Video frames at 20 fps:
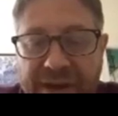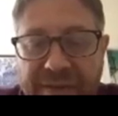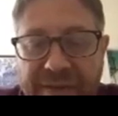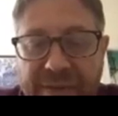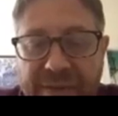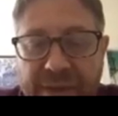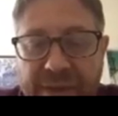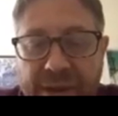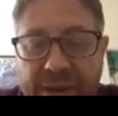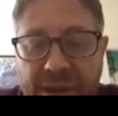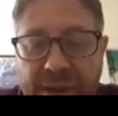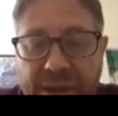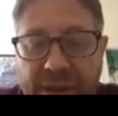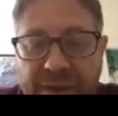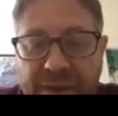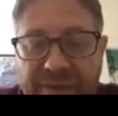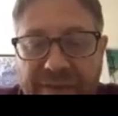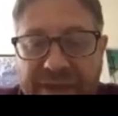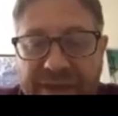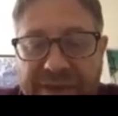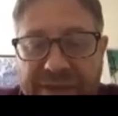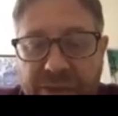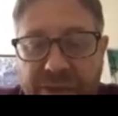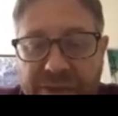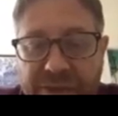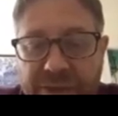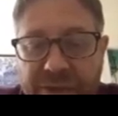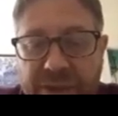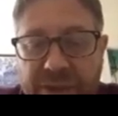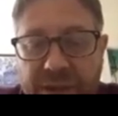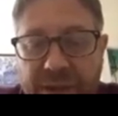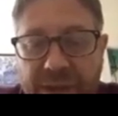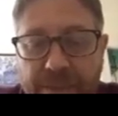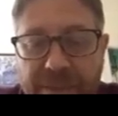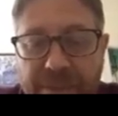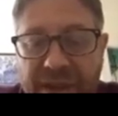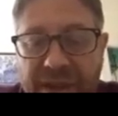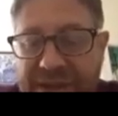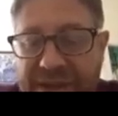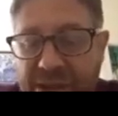off vessels to
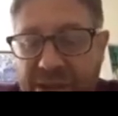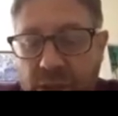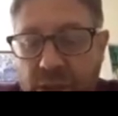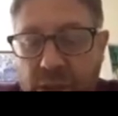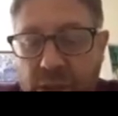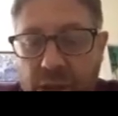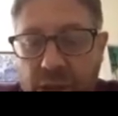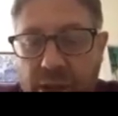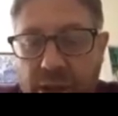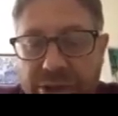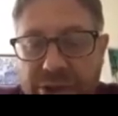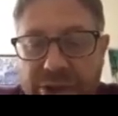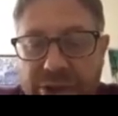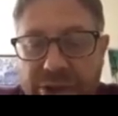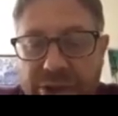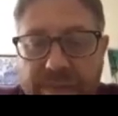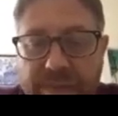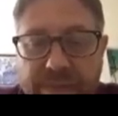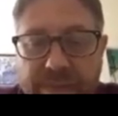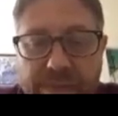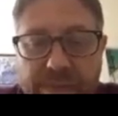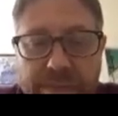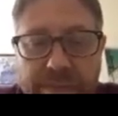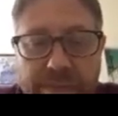the plantar arch.